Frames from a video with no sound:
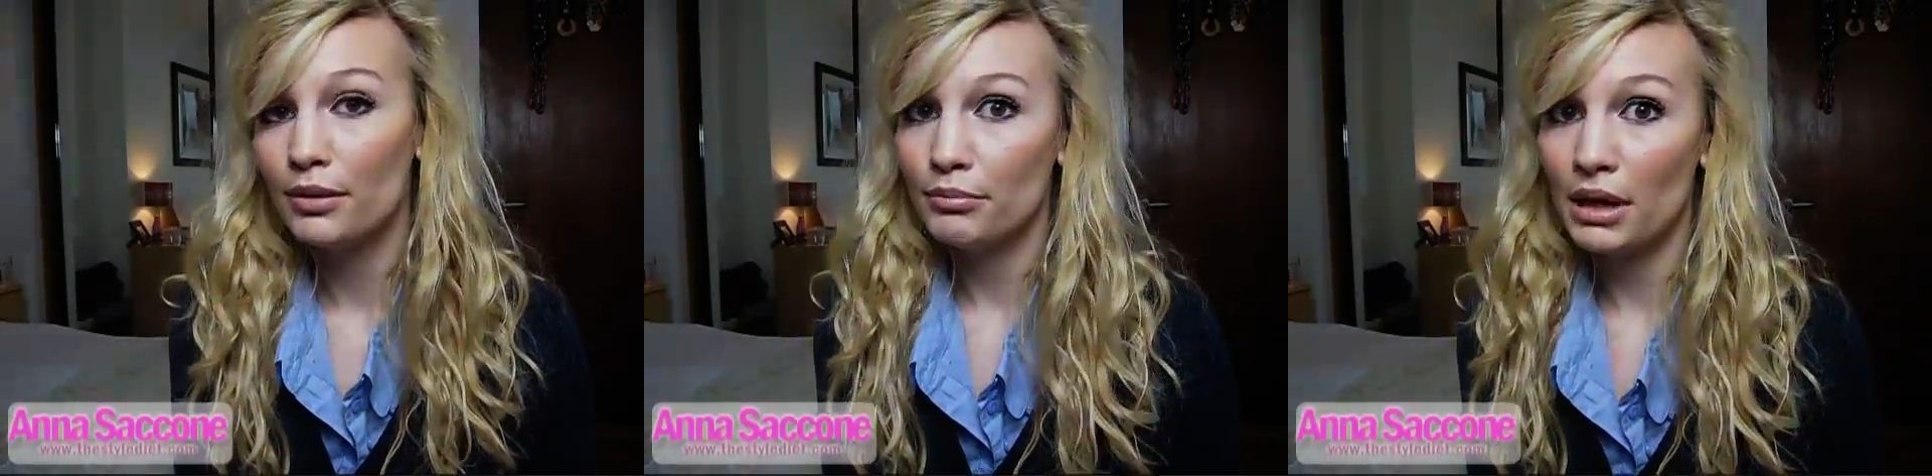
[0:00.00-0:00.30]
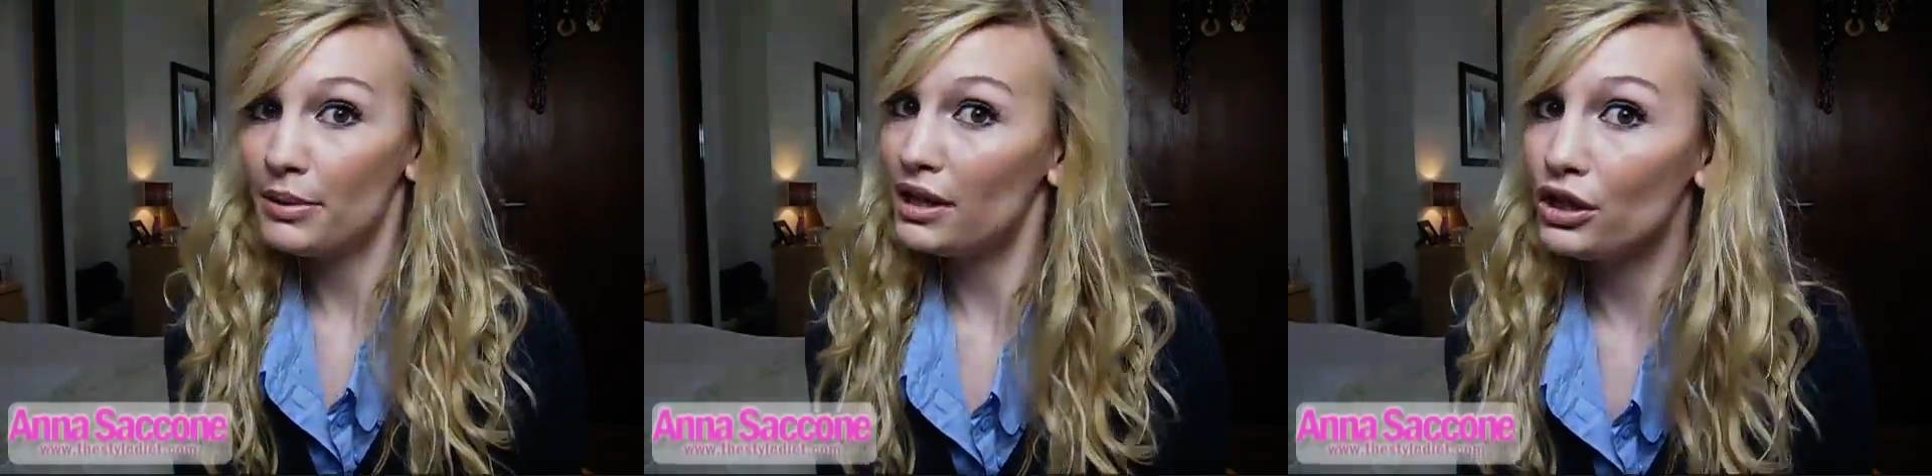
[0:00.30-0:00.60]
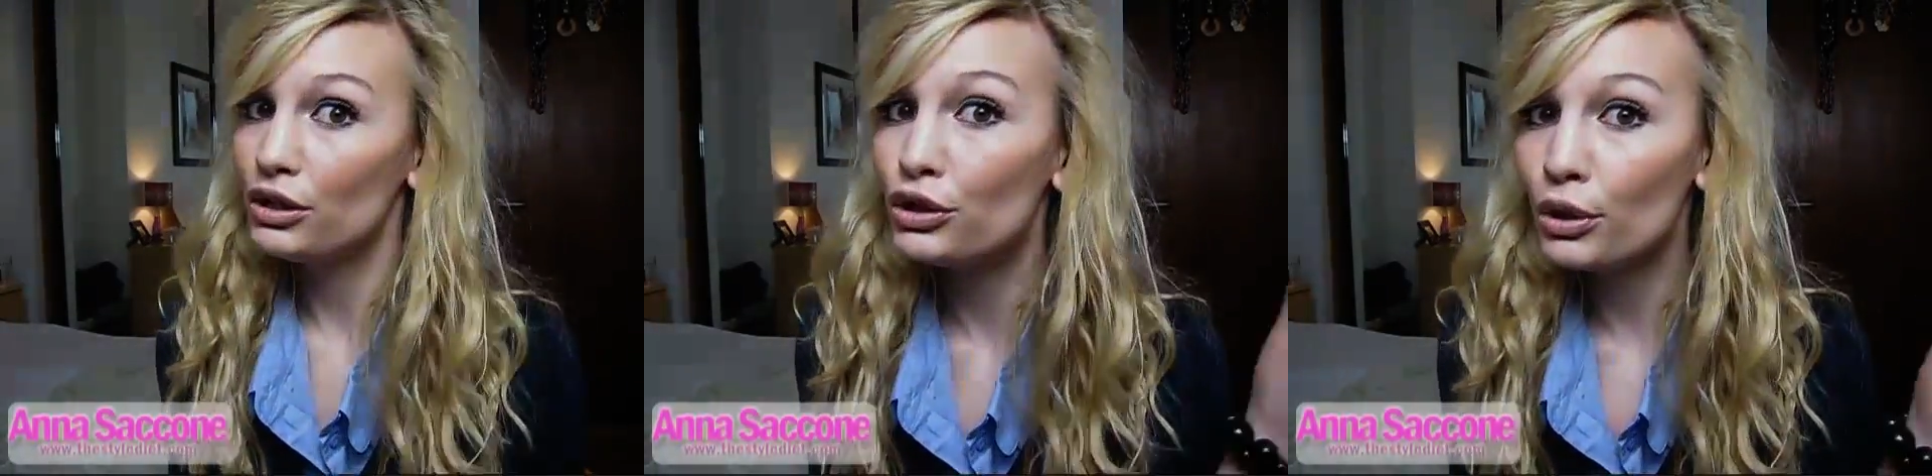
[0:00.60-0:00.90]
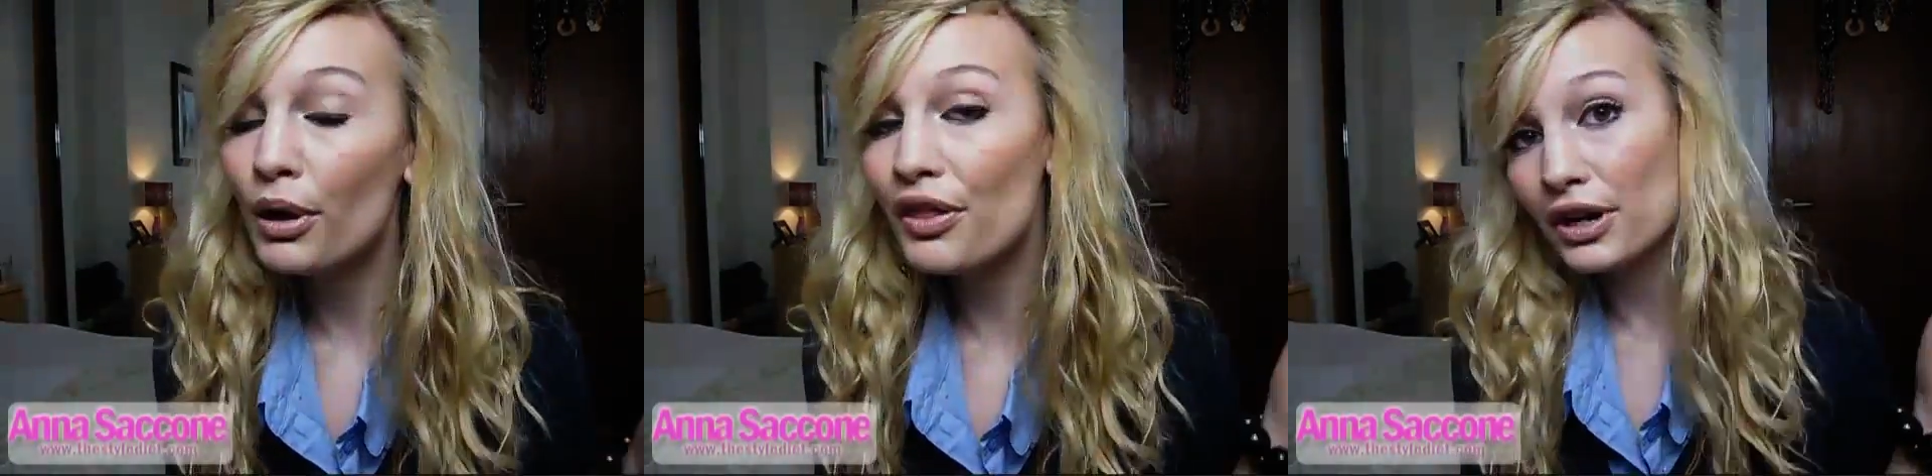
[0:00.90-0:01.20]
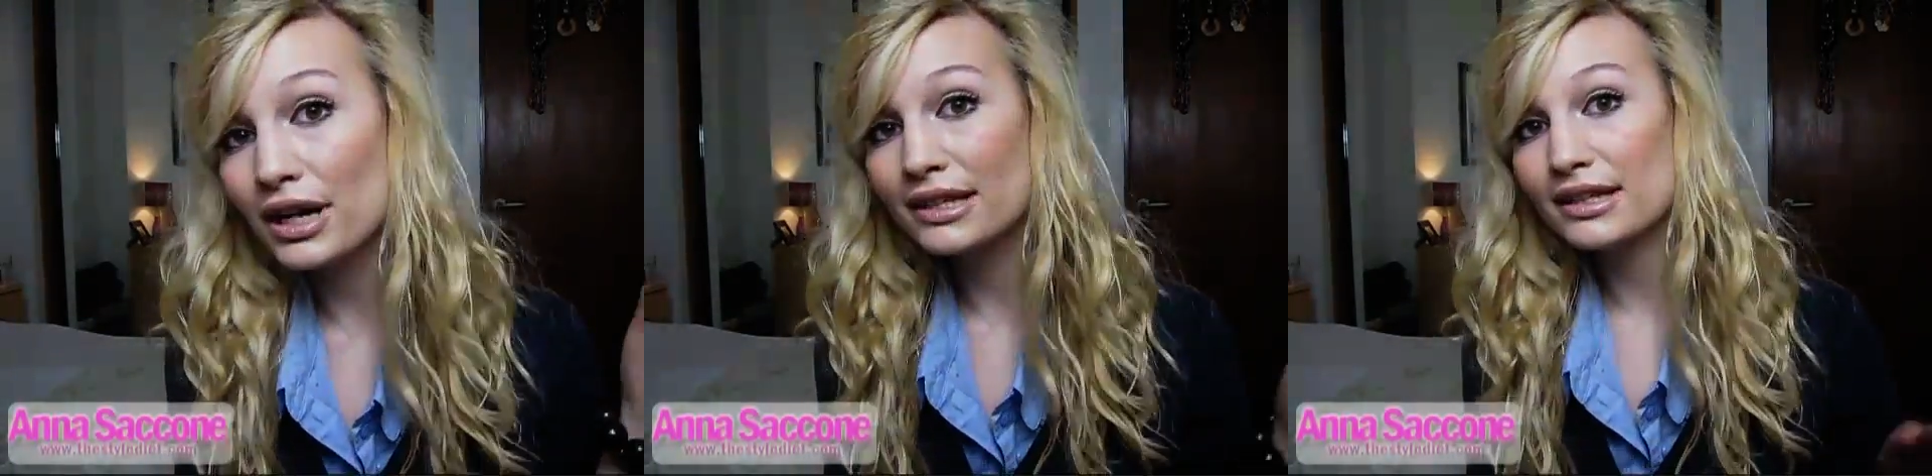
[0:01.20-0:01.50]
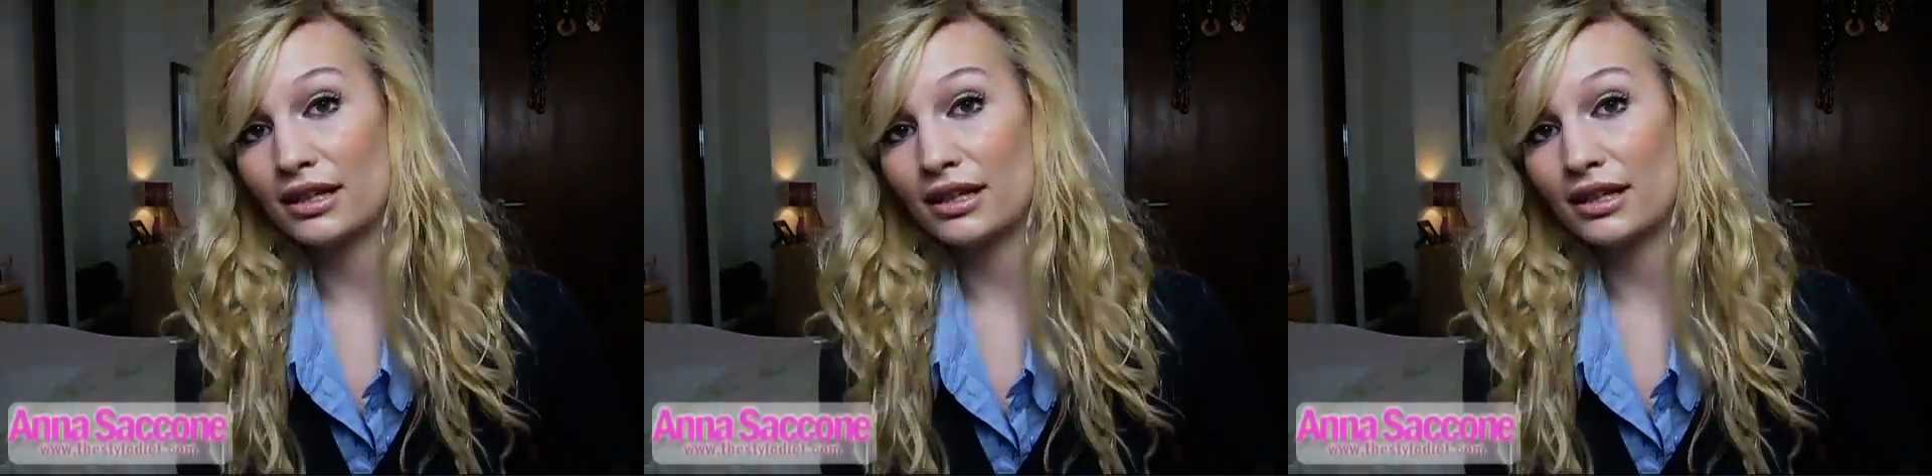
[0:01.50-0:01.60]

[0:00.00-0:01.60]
maybe your mother is,